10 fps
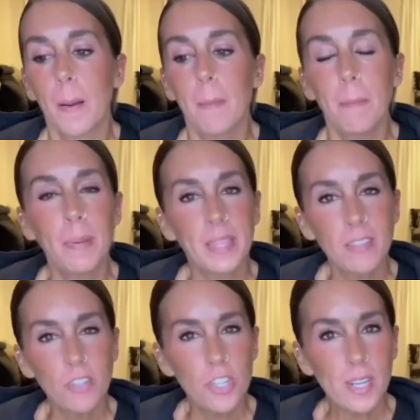But then
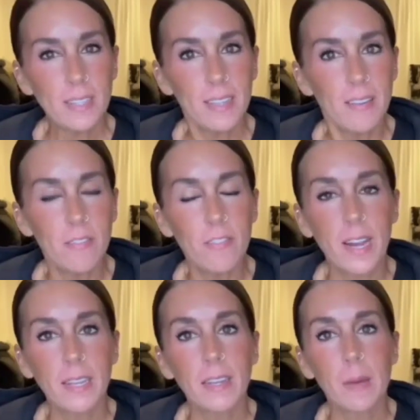she ended up
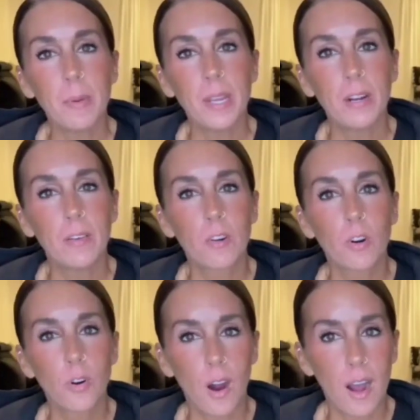finding a pair of
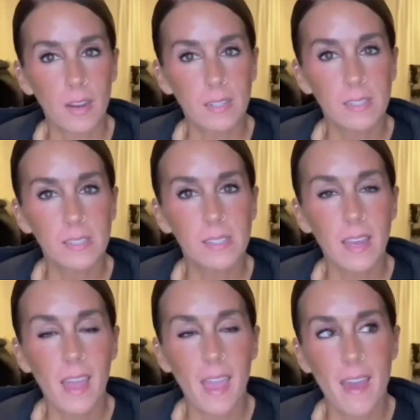Crocs.
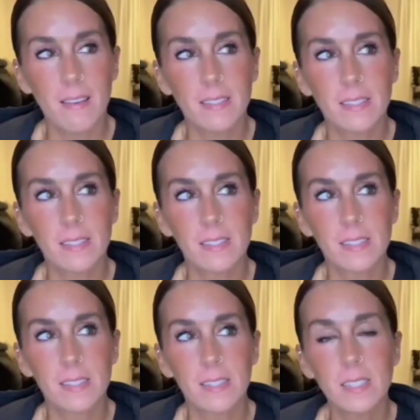And
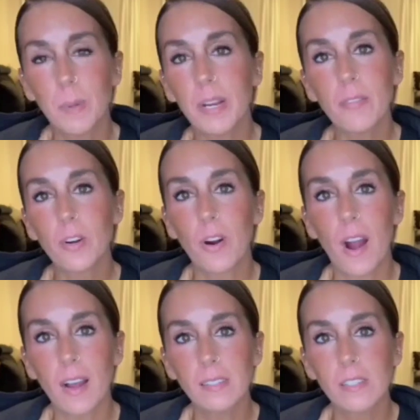this pair of
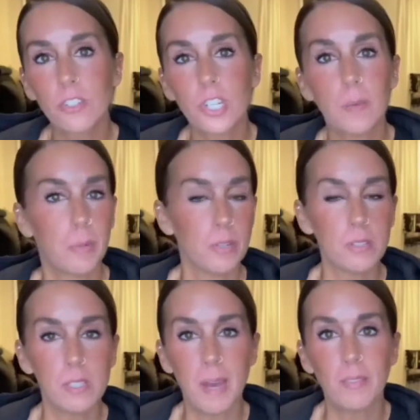Crocs, she pulls them
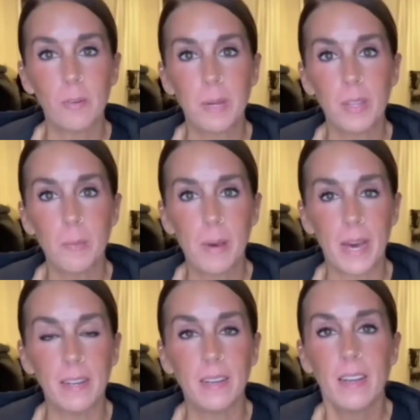out from under the bed
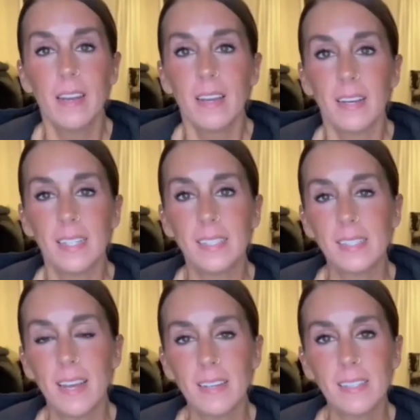and
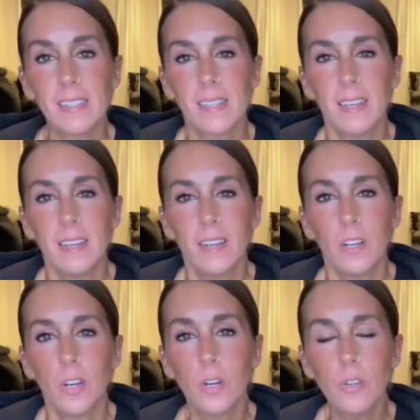says,
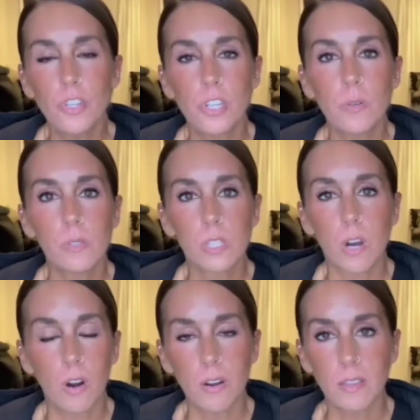"Whose shoes
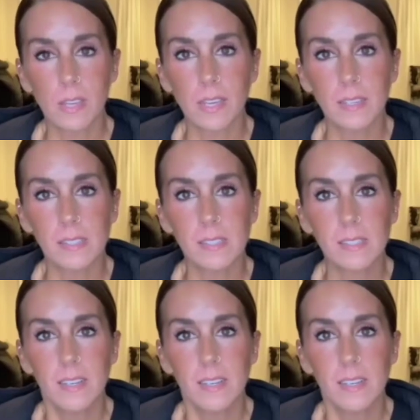are these?"